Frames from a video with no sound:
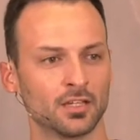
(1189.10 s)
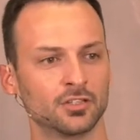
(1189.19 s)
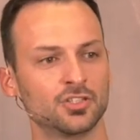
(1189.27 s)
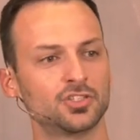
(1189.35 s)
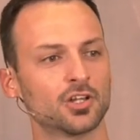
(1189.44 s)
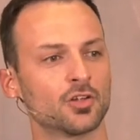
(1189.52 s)

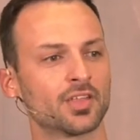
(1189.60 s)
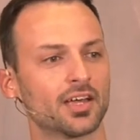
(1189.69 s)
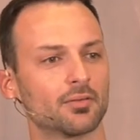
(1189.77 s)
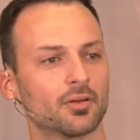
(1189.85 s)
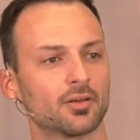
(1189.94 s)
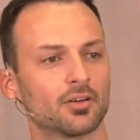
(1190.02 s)
Did you know that
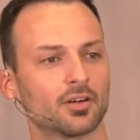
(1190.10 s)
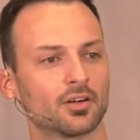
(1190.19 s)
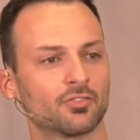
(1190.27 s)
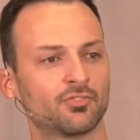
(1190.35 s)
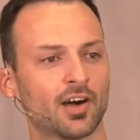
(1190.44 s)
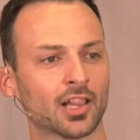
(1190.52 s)

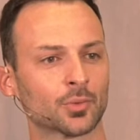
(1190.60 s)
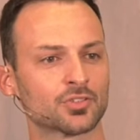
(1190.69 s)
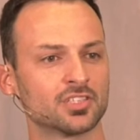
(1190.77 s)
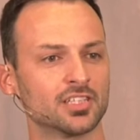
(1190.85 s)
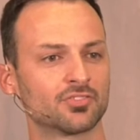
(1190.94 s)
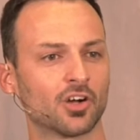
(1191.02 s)

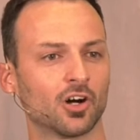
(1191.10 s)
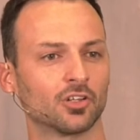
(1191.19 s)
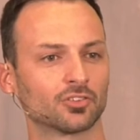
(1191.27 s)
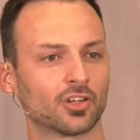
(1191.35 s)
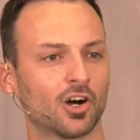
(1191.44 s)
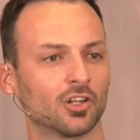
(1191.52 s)
followers have
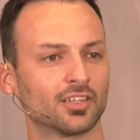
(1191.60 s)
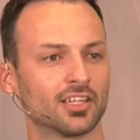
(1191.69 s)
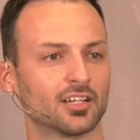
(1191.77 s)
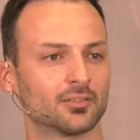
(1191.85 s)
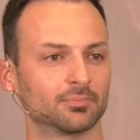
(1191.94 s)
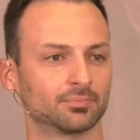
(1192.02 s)
called
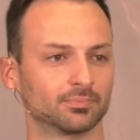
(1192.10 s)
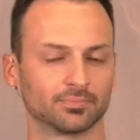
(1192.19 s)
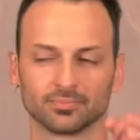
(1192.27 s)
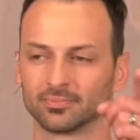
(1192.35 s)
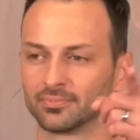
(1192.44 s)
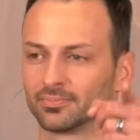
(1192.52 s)
him
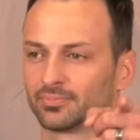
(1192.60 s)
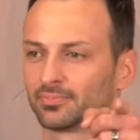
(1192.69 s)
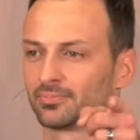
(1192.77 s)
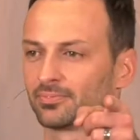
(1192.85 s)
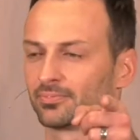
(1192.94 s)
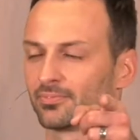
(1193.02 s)

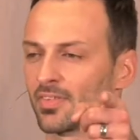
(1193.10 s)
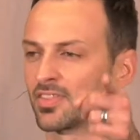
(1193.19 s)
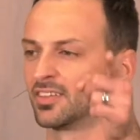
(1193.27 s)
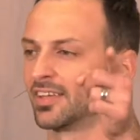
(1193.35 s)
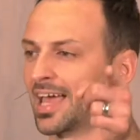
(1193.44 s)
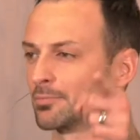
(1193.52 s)
the
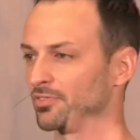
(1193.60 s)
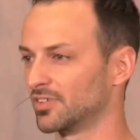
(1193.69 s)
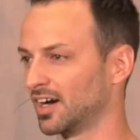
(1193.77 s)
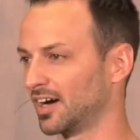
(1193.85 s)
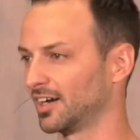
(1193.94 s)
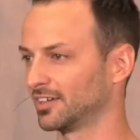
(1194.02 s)
Lamb of
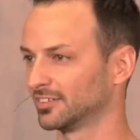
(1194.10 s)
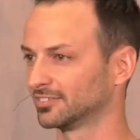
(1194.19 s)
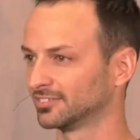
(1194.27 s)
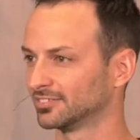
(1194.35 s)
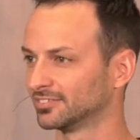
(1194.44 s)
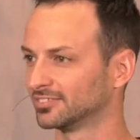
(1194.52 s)
God,
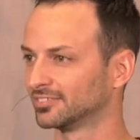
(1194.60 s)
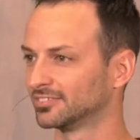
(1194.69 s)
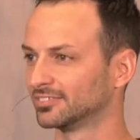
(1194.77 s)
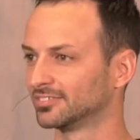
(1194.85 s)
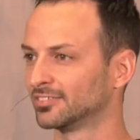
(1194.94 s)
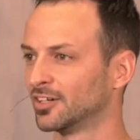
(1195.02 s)

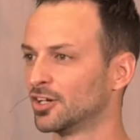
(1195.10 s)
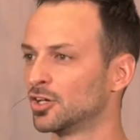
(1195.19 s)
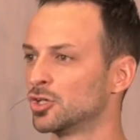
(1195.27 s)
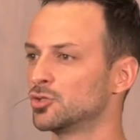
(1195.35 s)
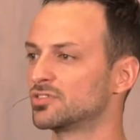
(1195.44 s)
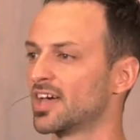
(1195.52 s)

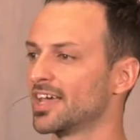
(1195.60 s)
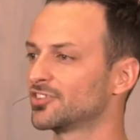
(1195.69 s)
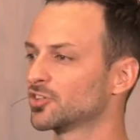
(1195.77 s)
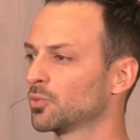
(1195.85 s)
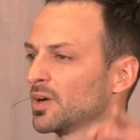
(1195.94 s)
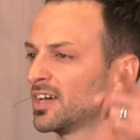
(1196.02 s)
who takes
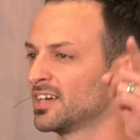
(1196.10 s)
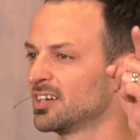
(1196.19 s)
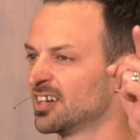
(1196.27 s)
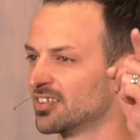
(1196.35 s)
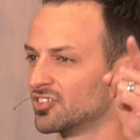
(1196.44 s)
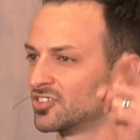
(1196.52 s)
away
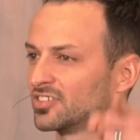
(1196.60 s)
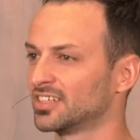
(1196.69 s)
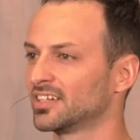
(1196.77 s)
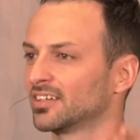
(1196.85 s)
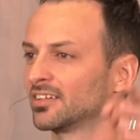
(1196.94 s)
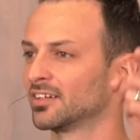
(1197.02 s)
the
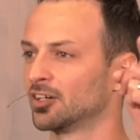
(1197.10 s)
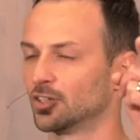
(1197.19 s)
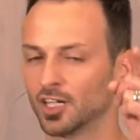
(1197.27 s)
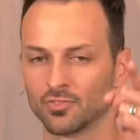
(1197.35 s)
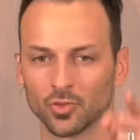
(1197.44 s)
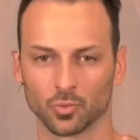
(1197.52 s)
sin
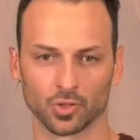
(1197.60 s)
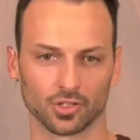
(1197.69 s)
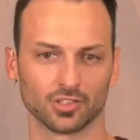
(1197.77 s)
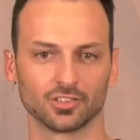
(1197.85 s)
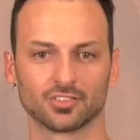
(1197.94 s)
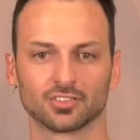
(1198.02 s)
of the world?